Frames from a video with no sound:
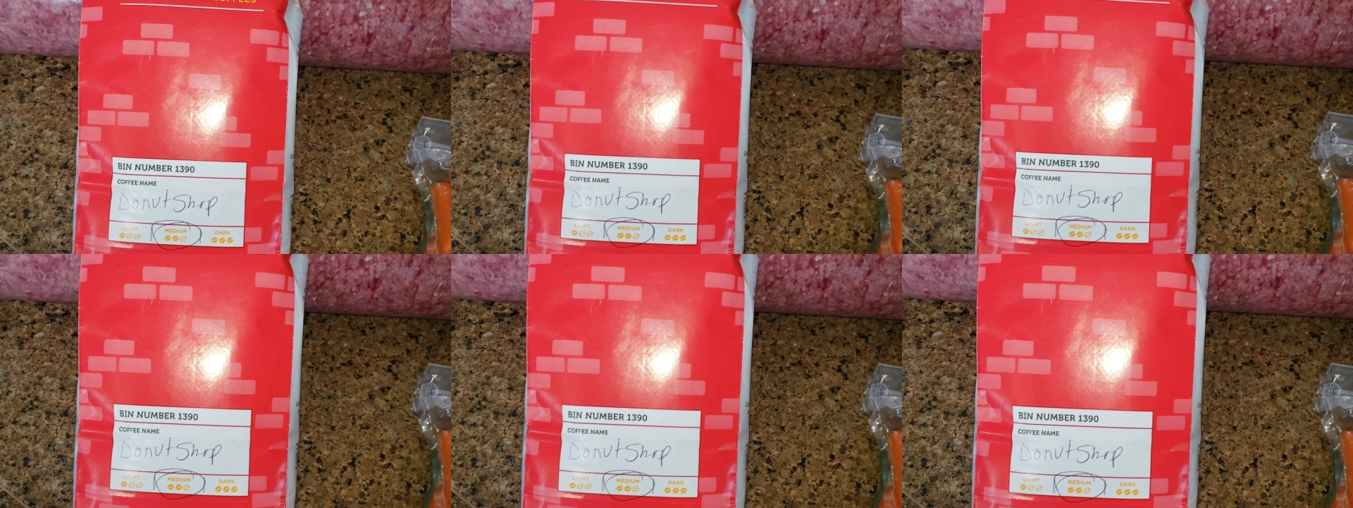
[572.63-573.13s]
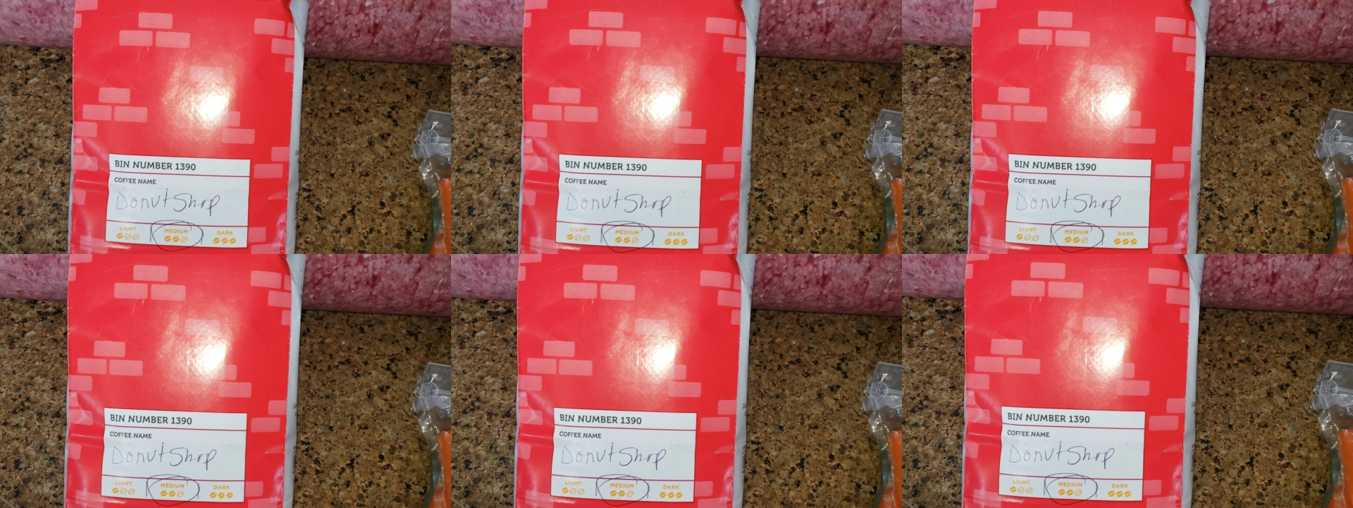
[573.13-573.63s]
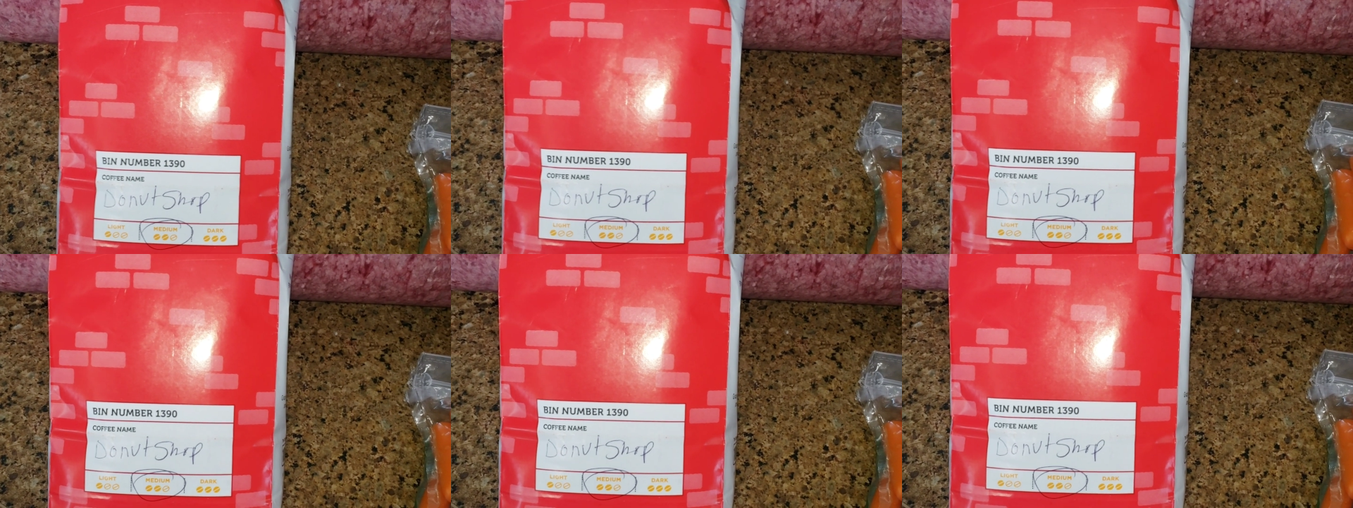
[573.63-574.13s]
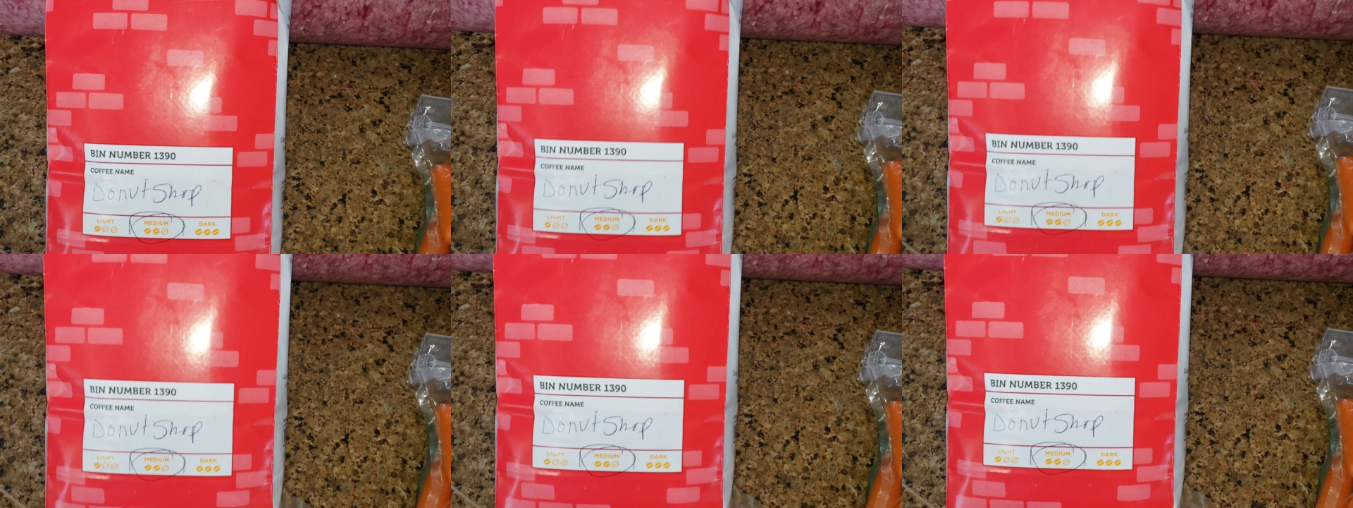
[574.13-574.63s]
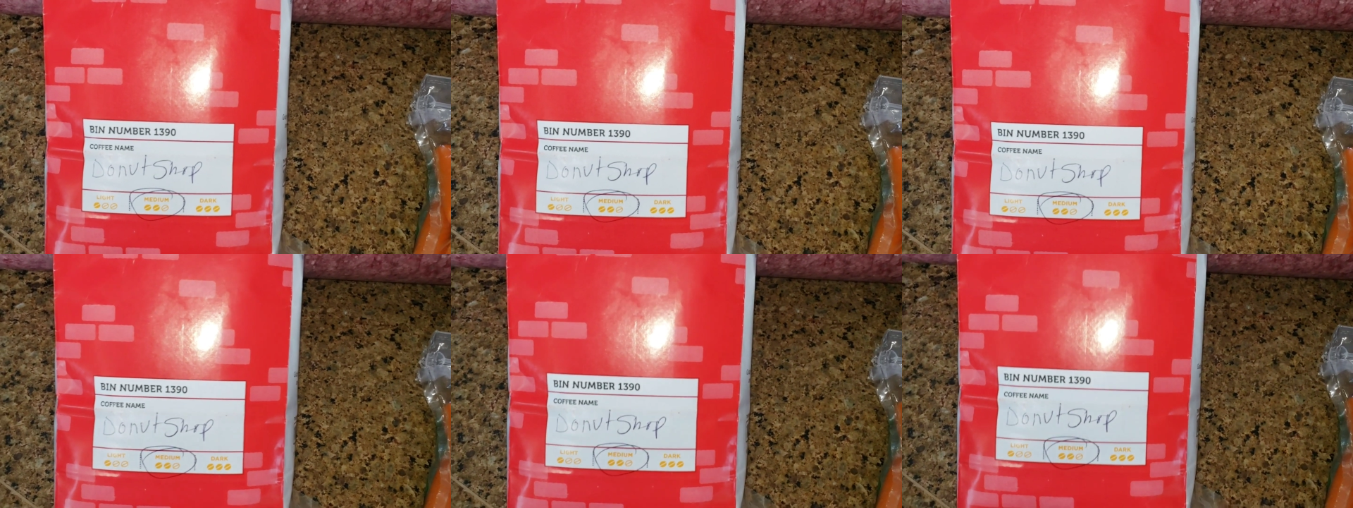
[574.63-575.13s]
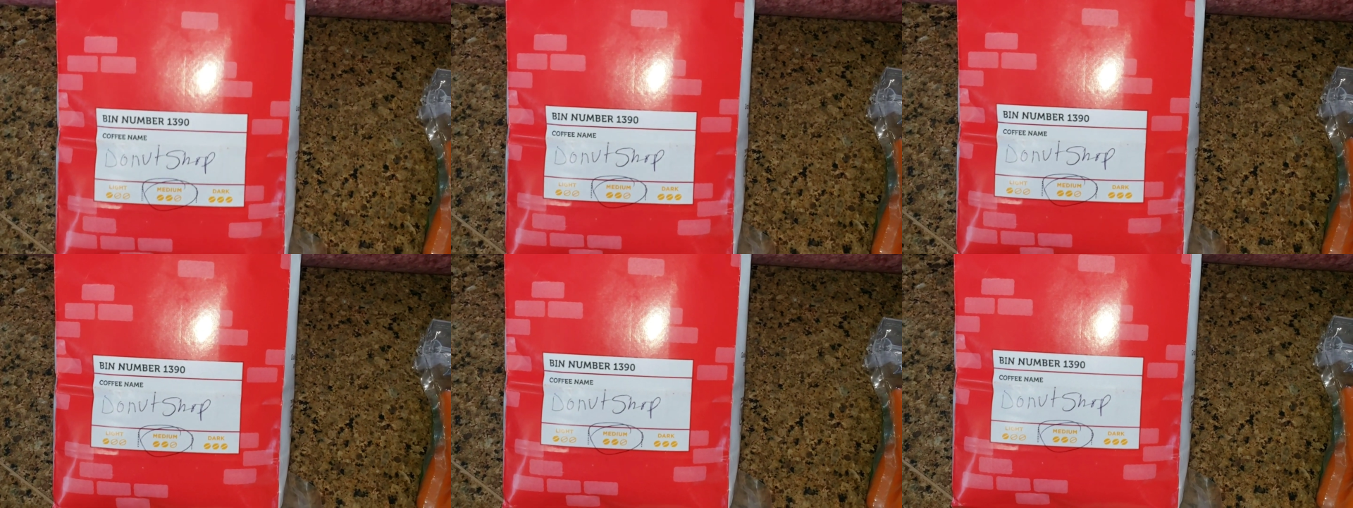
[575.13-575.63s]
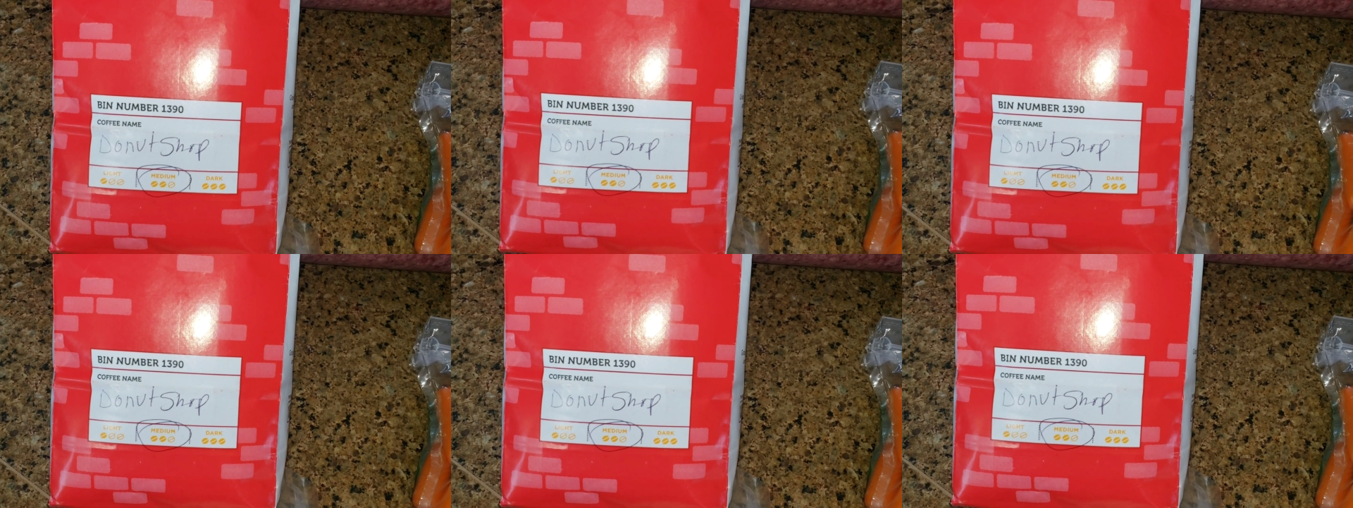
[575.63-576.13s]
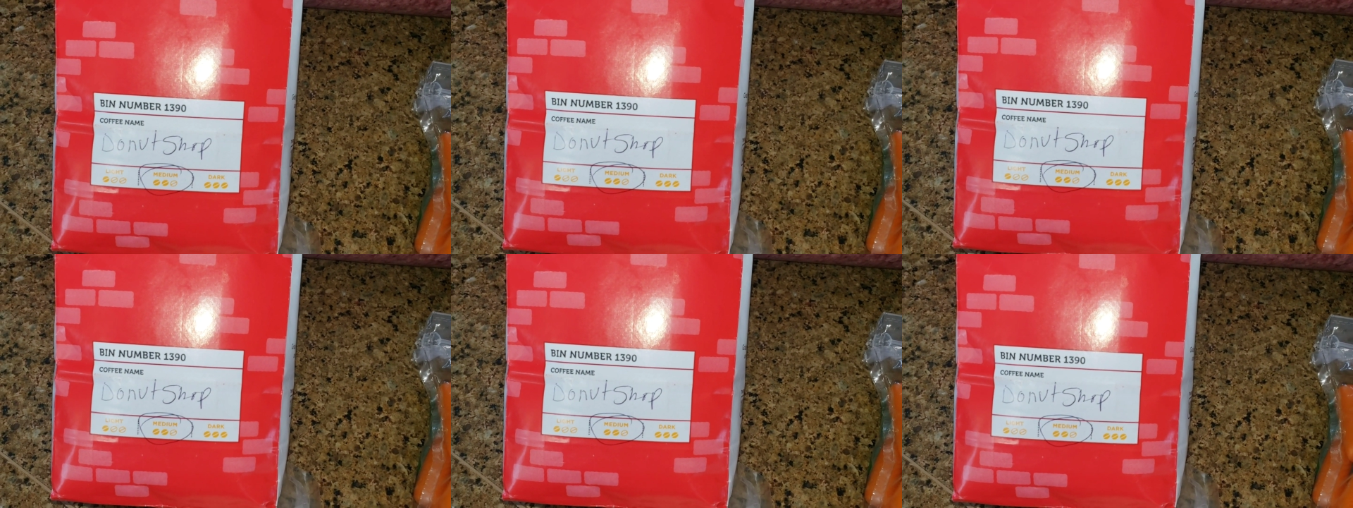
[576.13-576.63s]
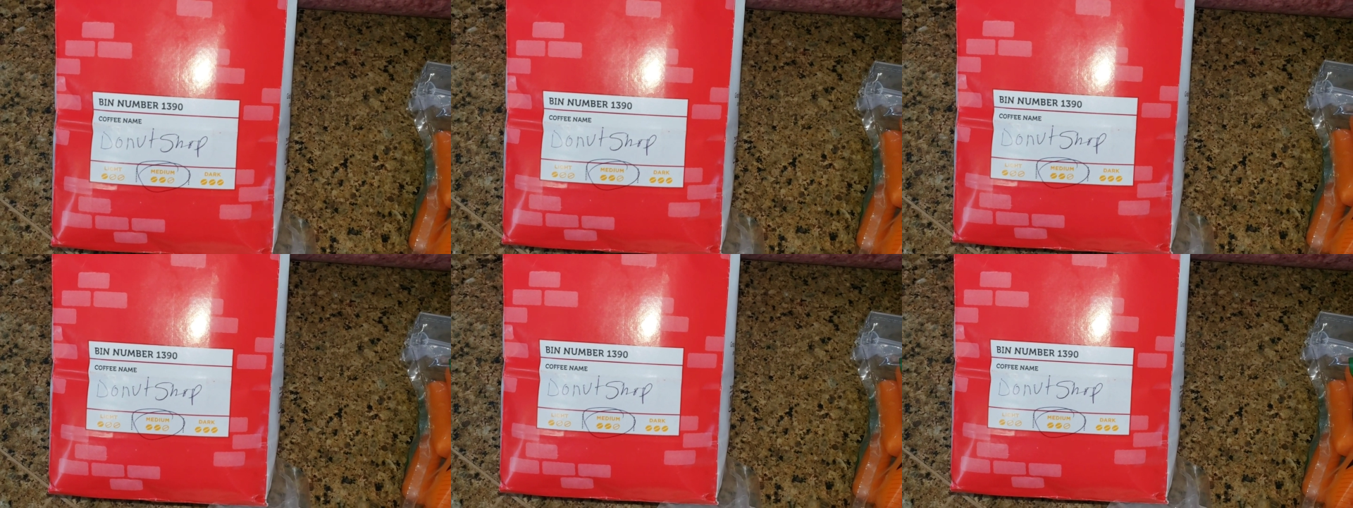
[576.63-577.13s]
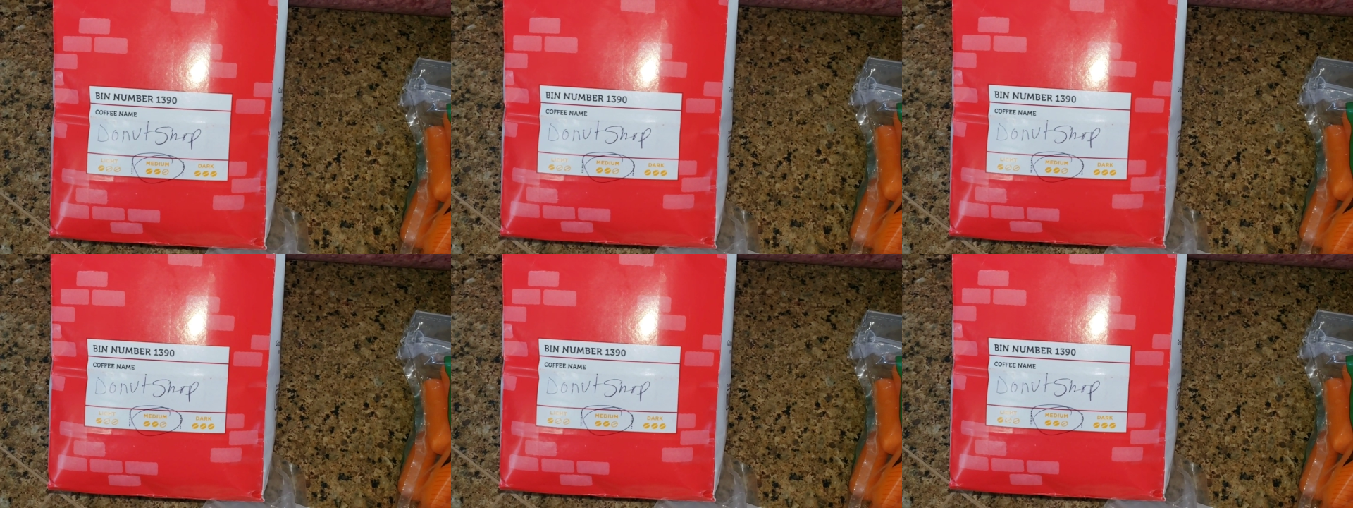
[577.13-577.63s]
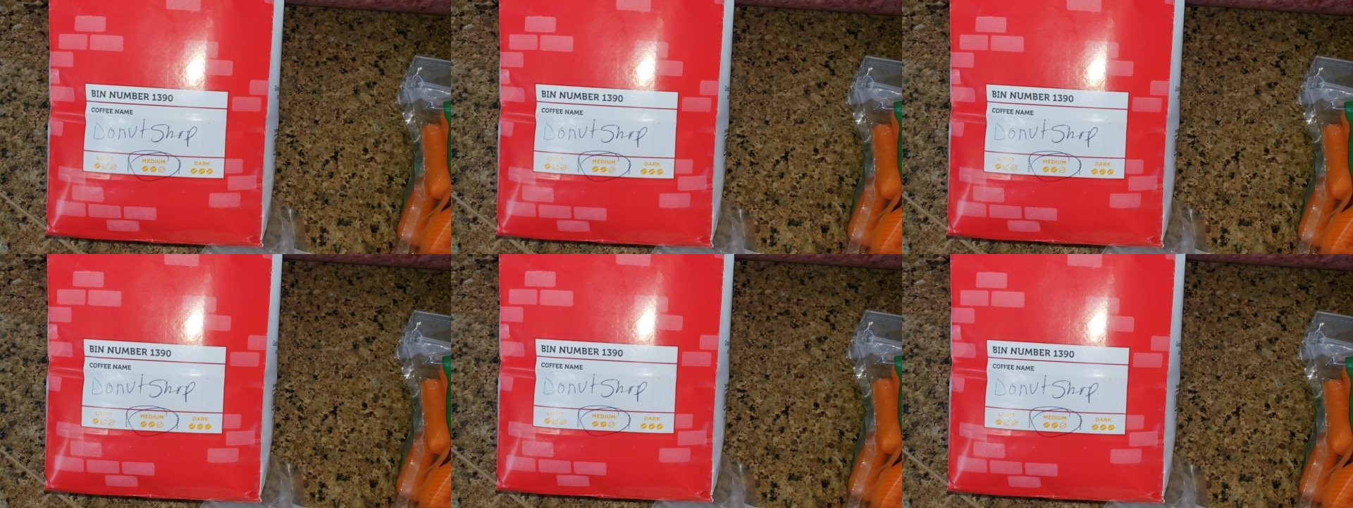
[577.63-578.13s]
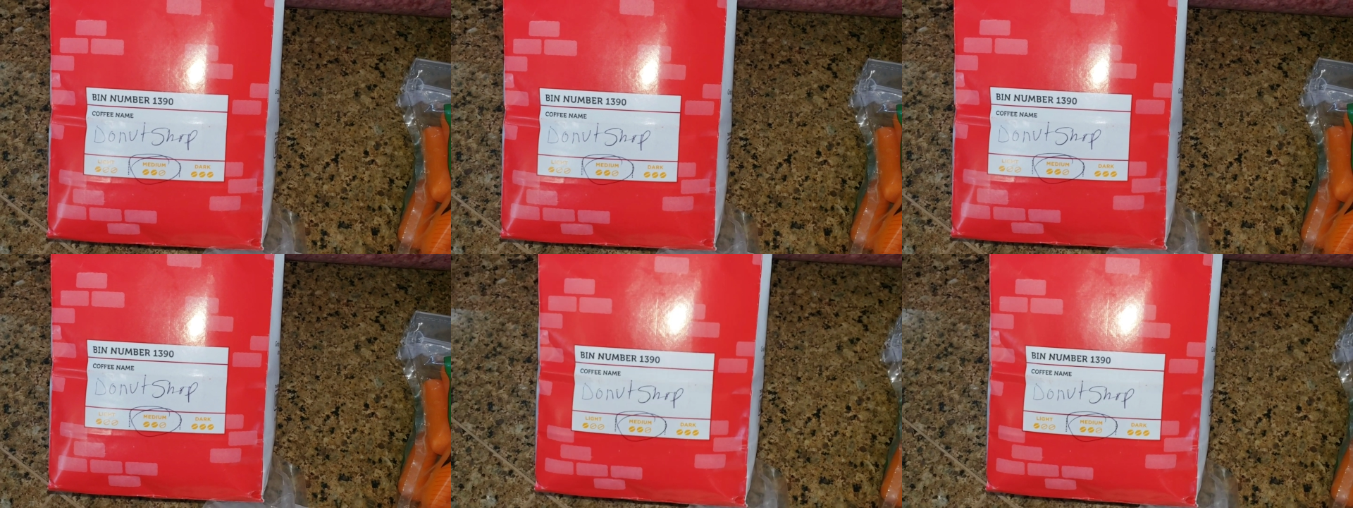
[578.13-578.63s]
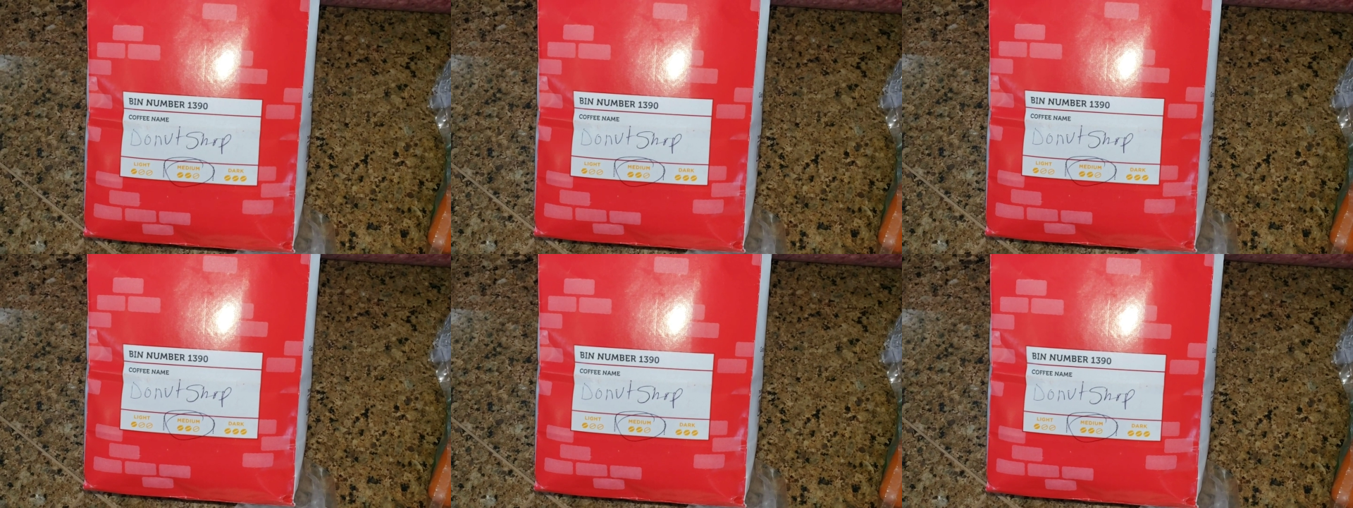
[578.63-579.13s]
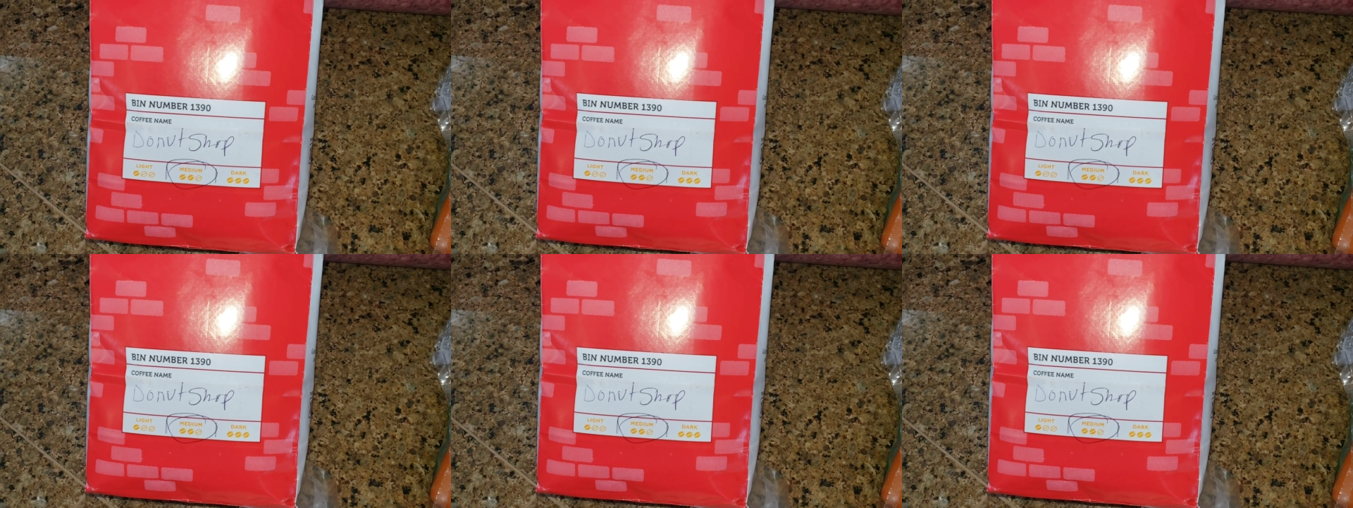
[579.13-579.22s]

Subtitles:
[unreadable: no face in view]